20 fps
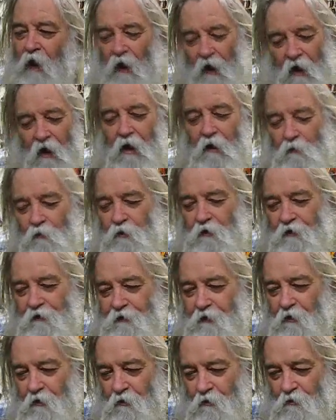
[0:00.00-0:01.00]
I
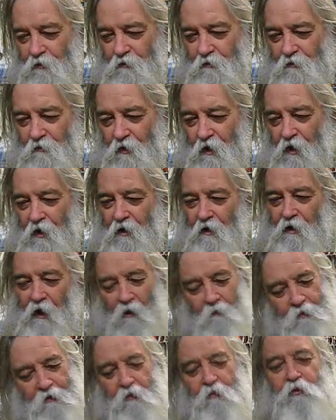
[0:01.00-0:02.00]
really do.
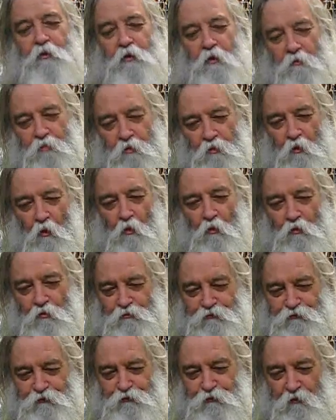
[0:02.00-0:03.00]
I built a couple of
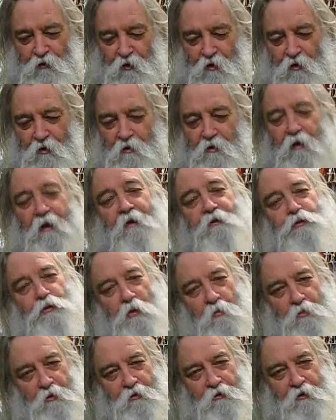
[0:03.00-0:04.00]
coils the last
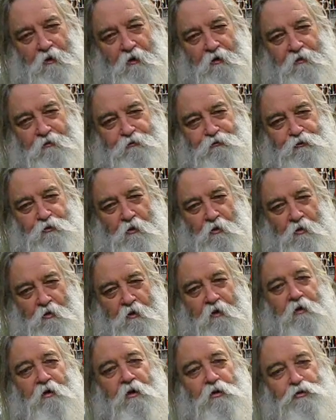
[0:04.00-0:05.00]
couple of days,
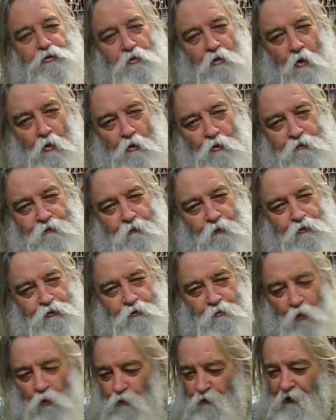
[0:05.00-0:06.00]
ignition coils for
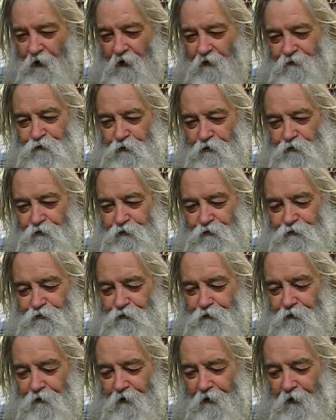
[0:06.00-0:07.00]
some old gas
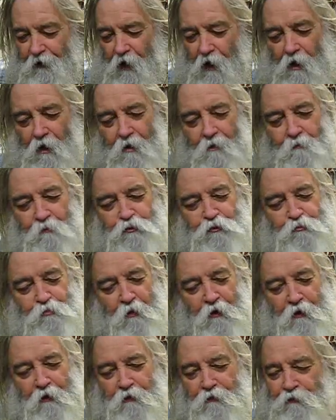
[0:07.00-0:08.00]
engines, and I'm
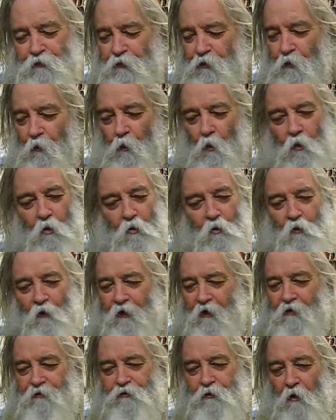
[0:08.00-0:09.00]
speaking to the
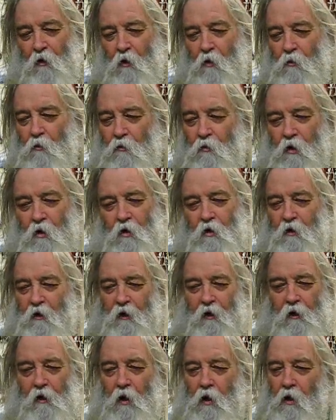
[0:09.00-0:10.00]
world as a whole,
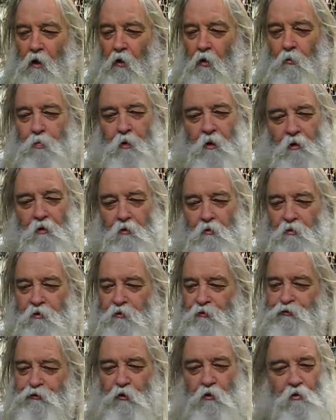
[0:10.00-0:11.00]
and I hope I don't
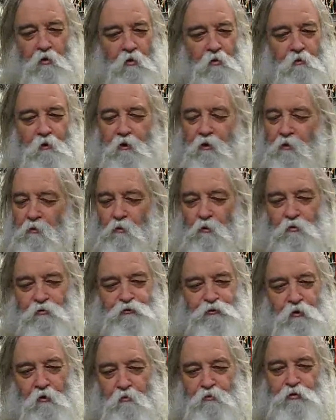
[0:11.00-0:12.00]
get stuck on any
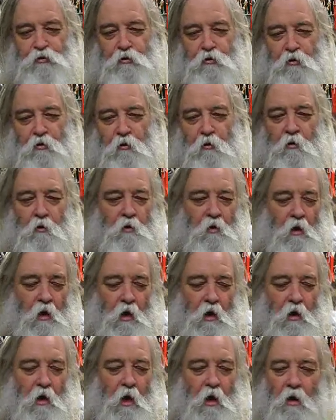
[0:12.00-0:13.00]
one subject.
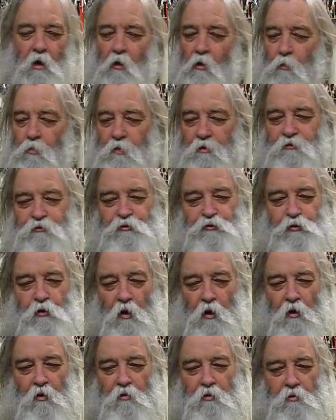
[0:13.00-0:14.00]
I hope this is
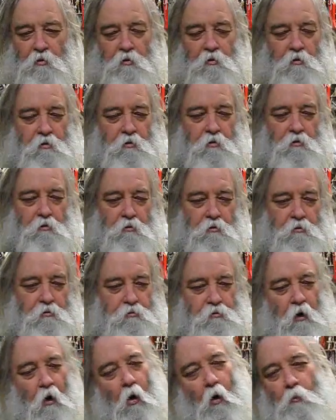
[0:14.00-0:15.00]
kind
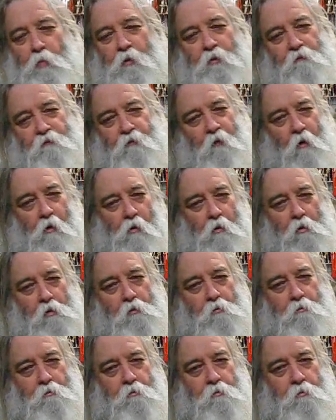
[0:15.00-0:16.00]
of open
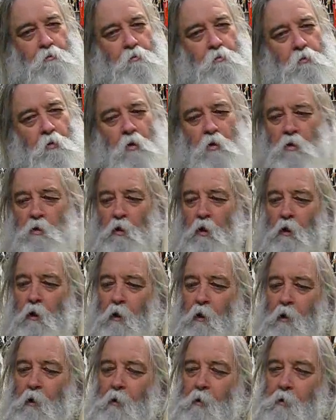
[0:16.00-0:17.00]
forum.
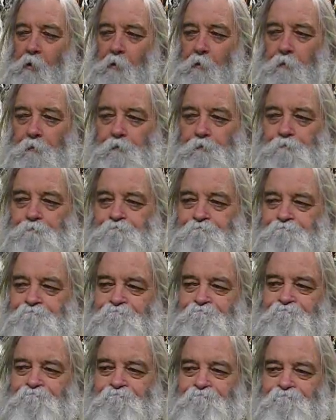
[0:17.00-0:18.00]
No.
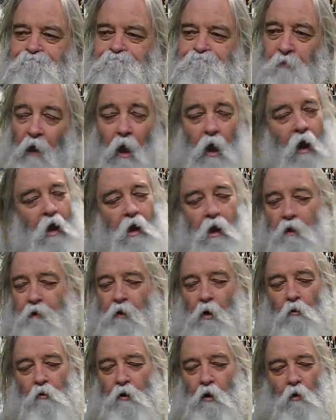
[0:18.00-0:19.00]

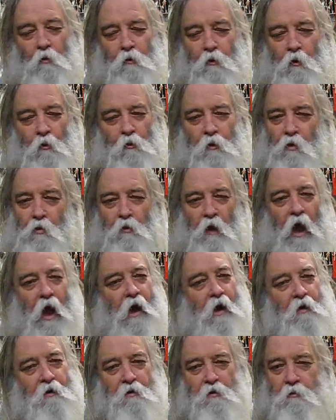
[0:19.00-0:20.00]

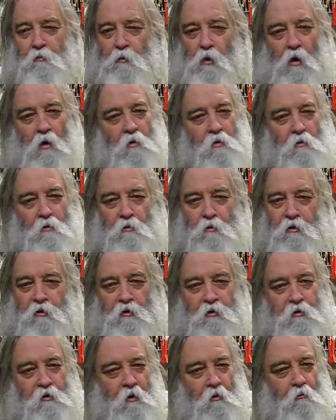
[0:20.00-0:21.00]
I am not going to
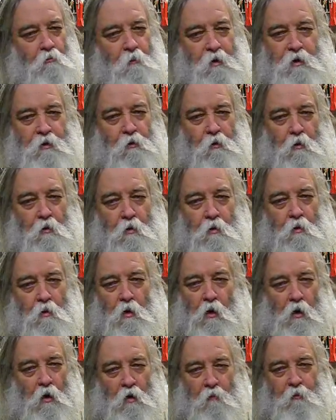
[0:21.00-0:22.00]
get no mirror.
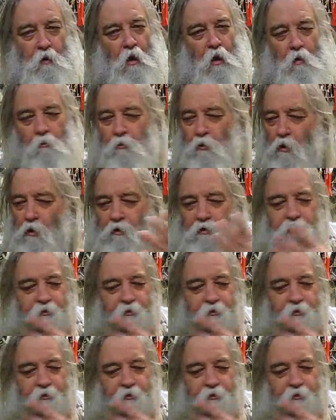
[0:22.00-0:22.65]
I'm not.